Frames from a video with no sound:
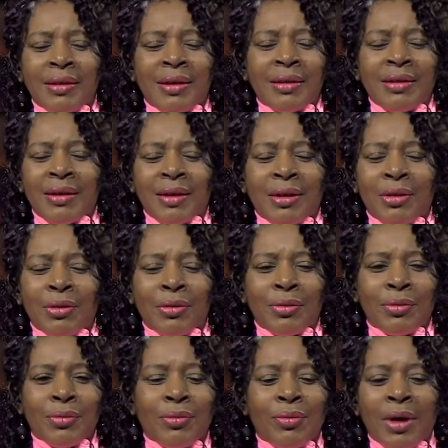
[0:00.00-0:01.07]
uh, you
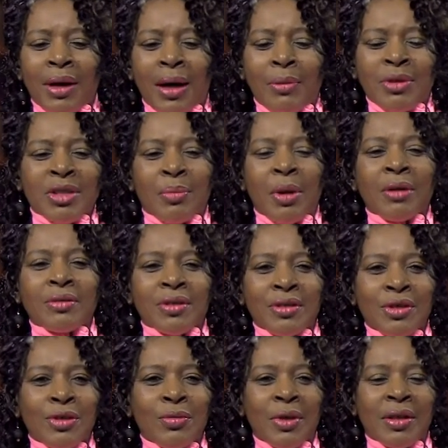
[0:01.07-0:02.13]
know, what I was supposed to
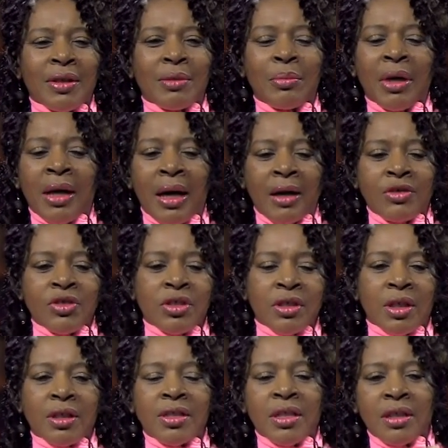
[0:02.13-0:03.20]
do with it, but I just
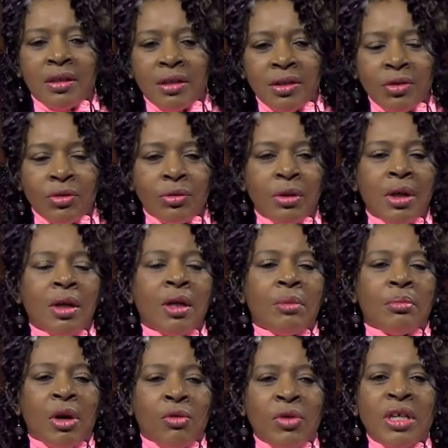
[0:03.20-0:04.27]
continued to do
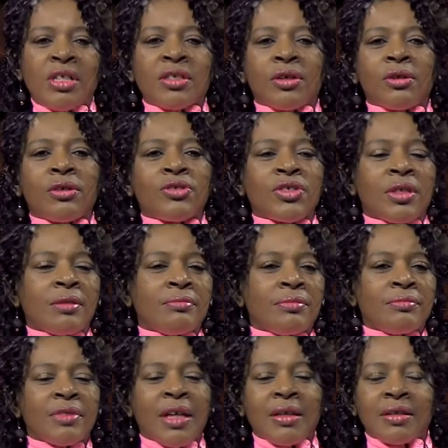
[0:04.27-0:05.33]
my research
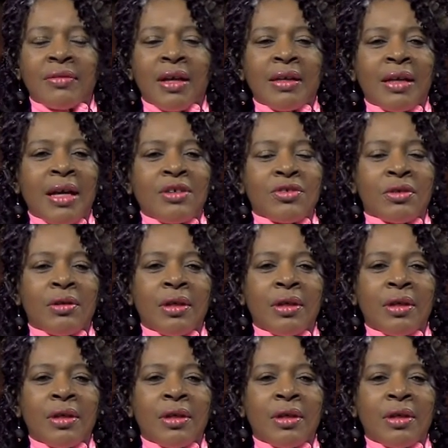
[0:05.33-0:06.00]
and things of that nature.